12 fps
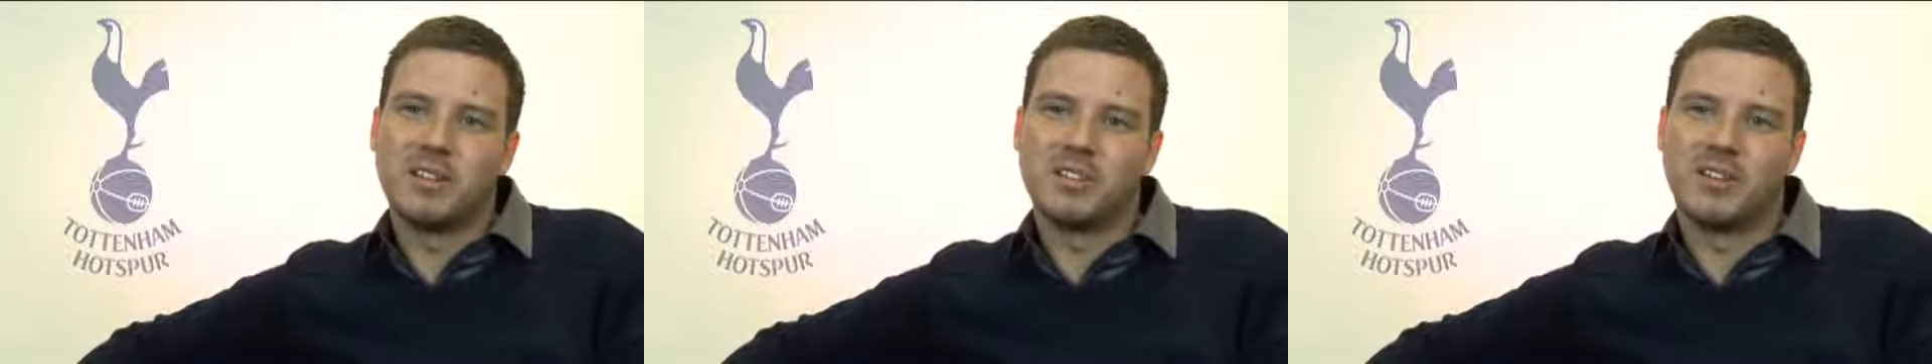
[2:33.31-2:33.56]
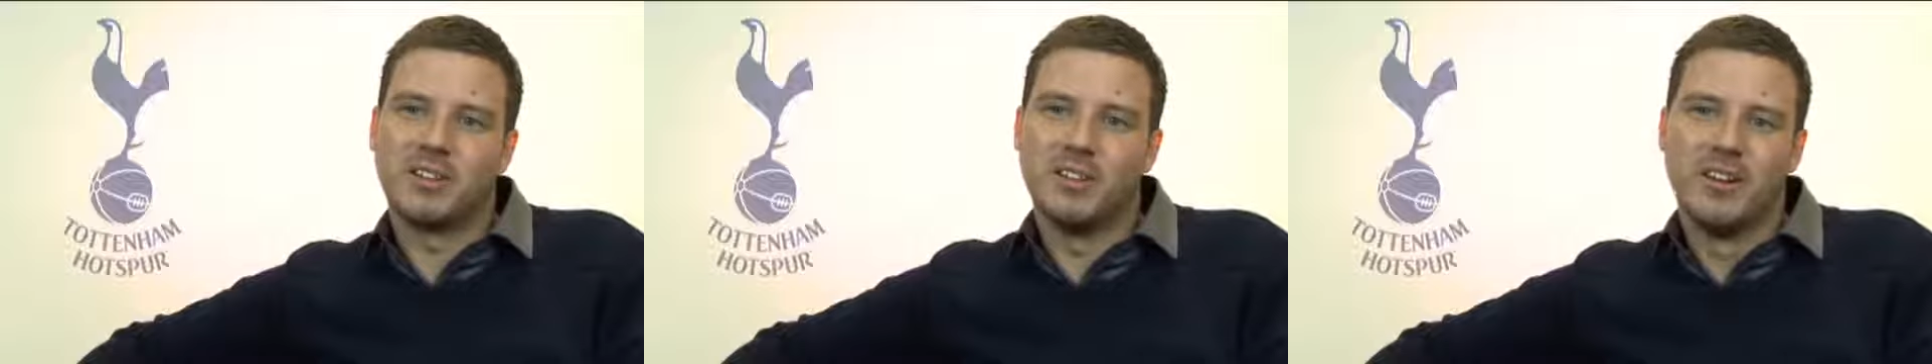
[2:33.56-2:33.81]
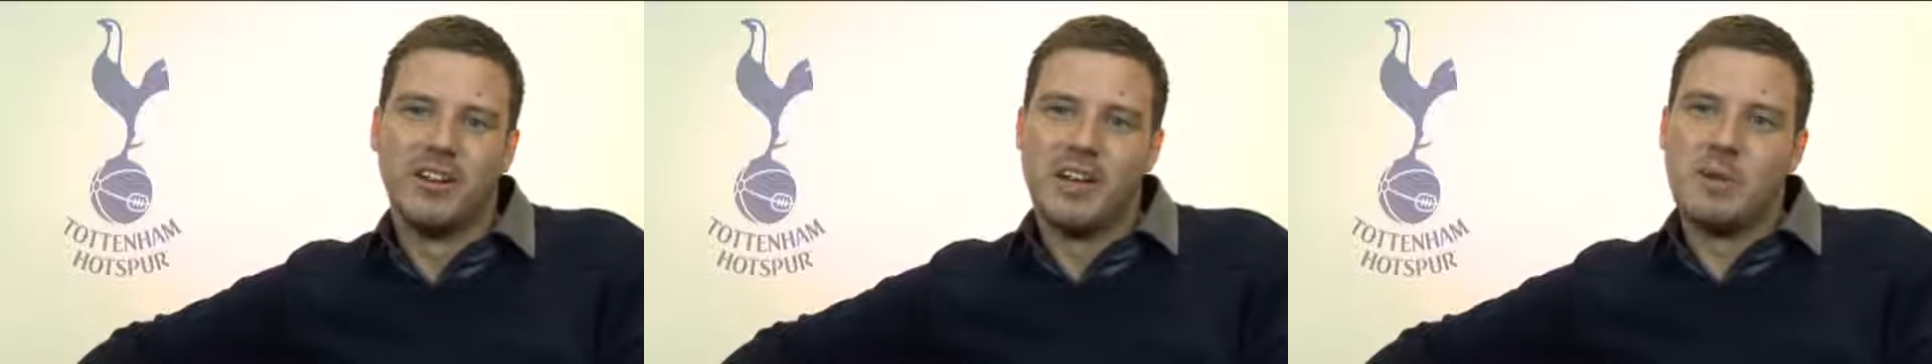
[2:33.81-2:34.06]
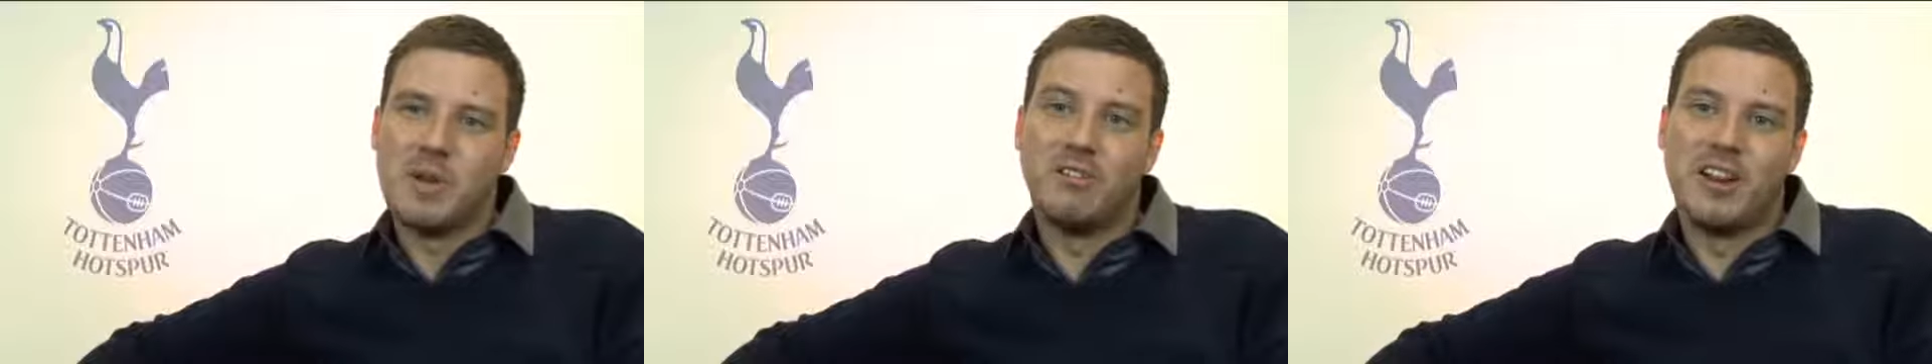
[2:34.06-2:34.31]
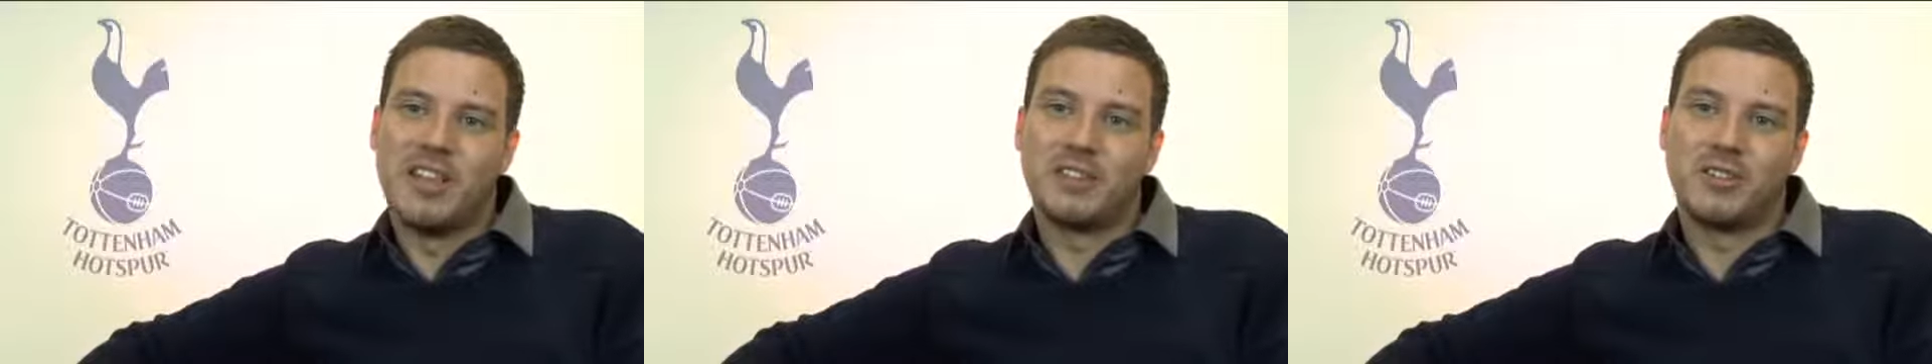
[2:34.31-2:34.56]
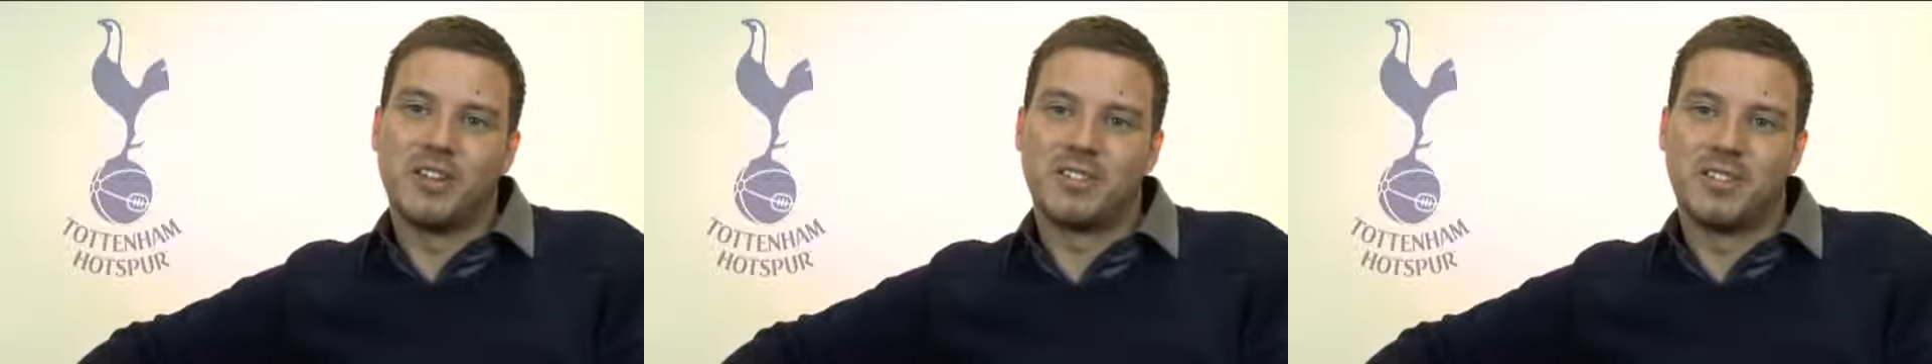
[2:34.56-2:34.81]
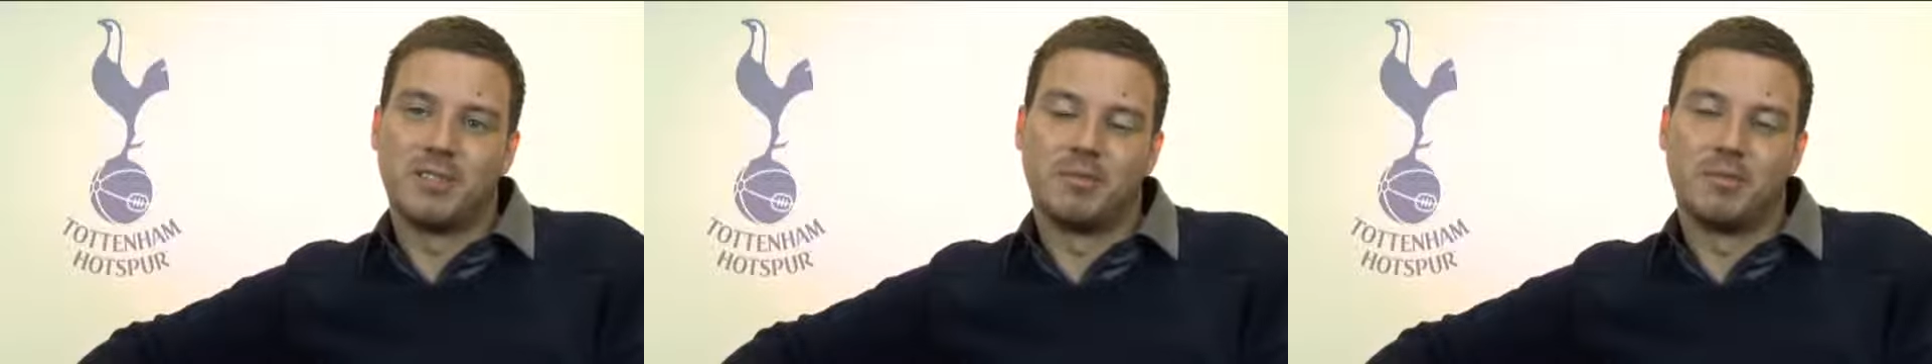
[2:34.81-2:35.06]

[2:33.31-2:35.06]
so it'll be really interesting.